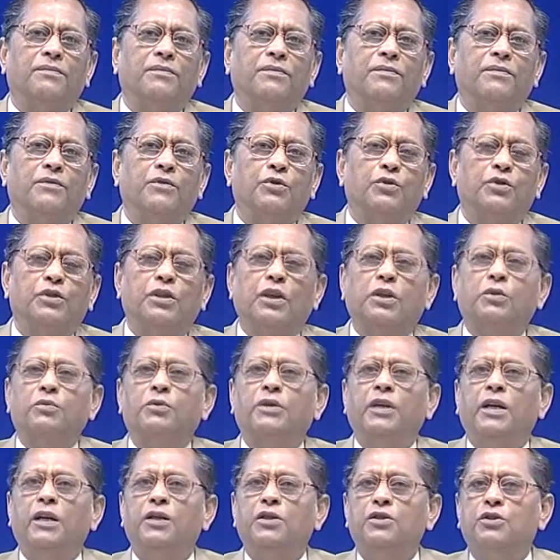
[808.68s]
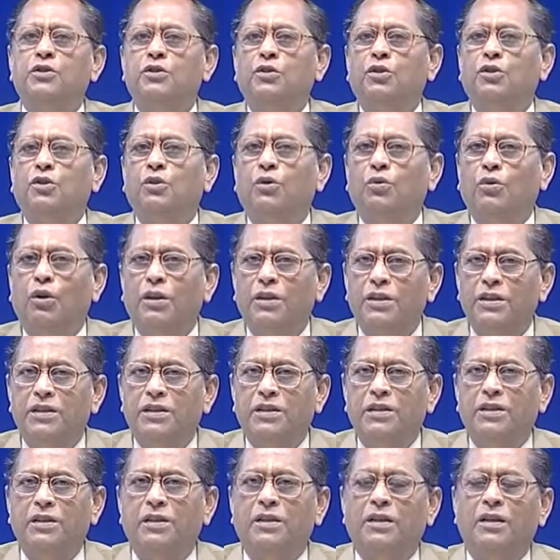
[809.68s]
so that we ensure
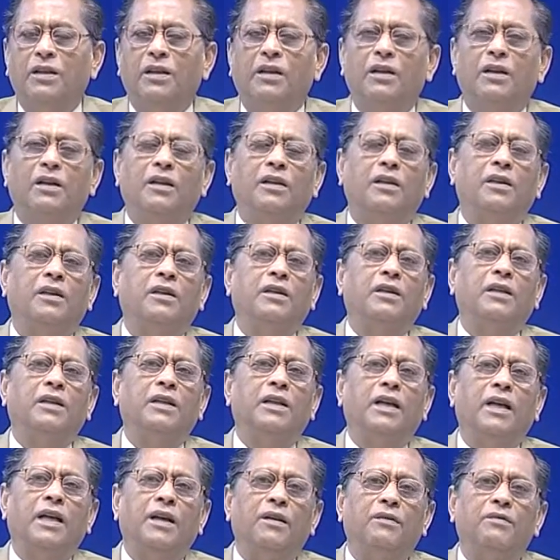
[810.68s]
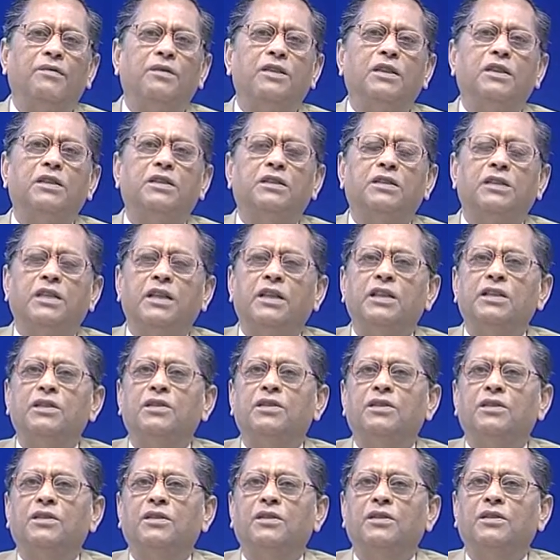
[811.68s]
quality in every
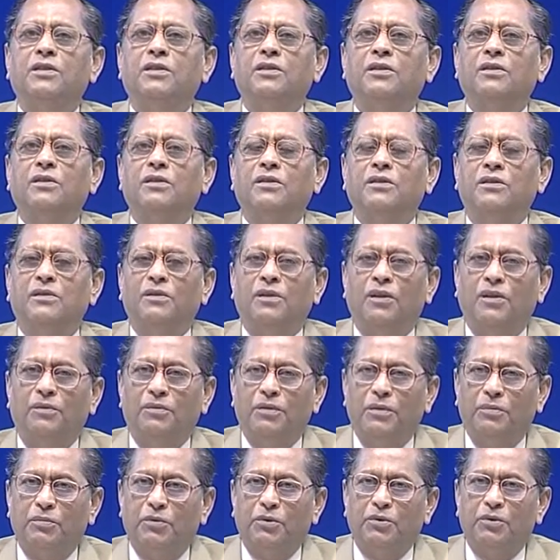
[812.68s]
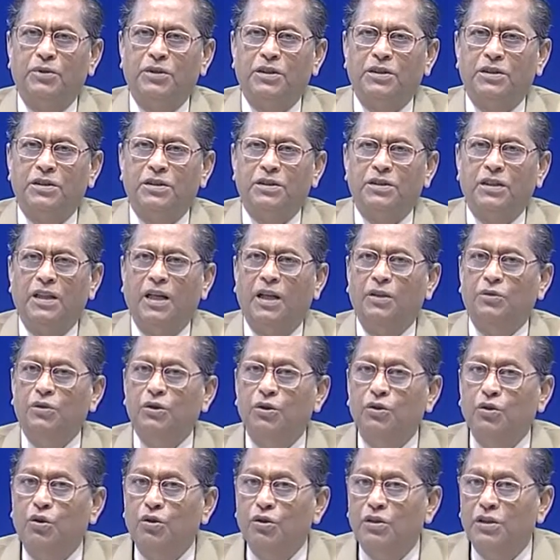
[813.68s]
stage of the process, and we
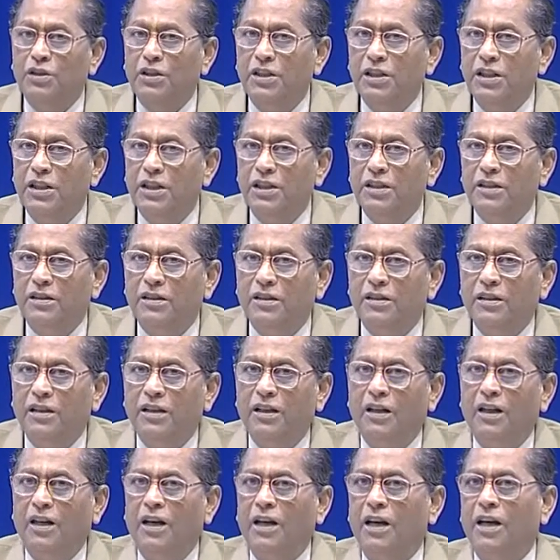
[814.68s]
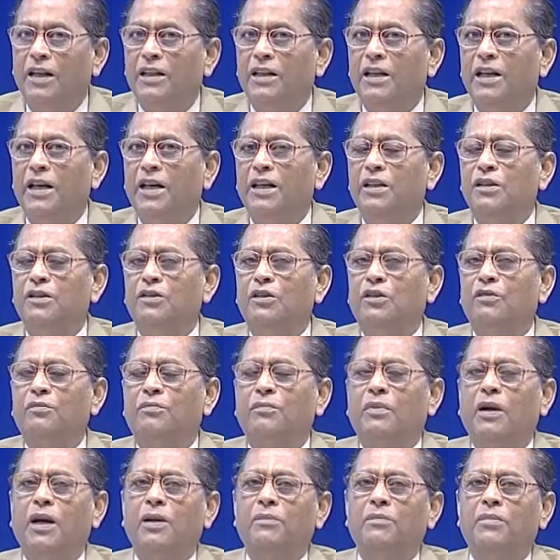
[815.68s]
do not need an end of
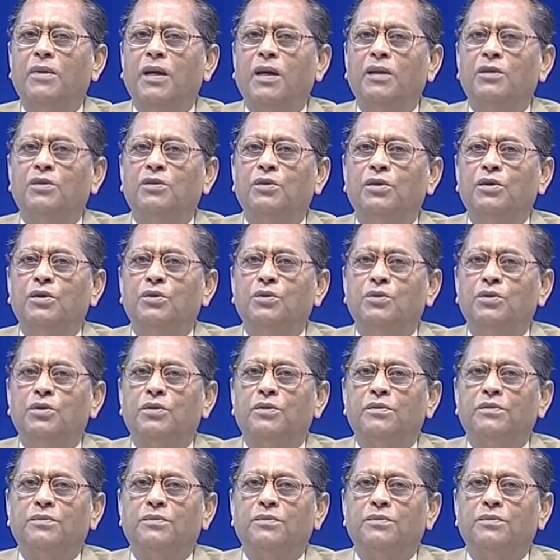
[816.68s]
pipeline solution.